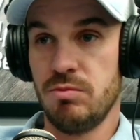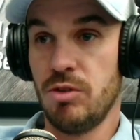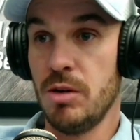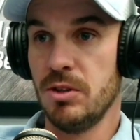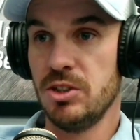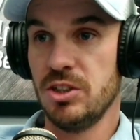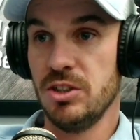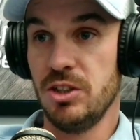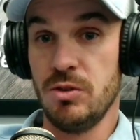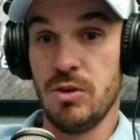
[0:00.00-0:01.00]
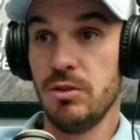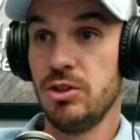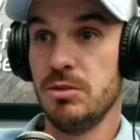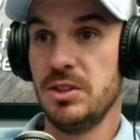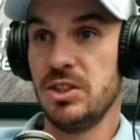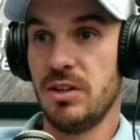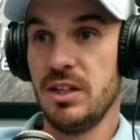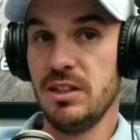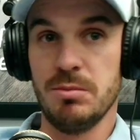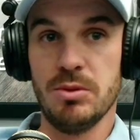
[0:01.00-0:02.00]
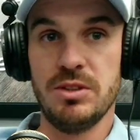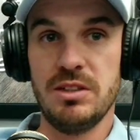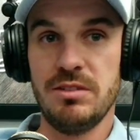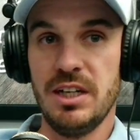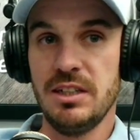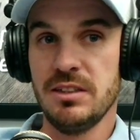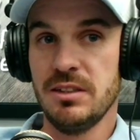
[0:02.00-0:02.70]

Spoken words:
robot shot that should be straight, and the ball deviates,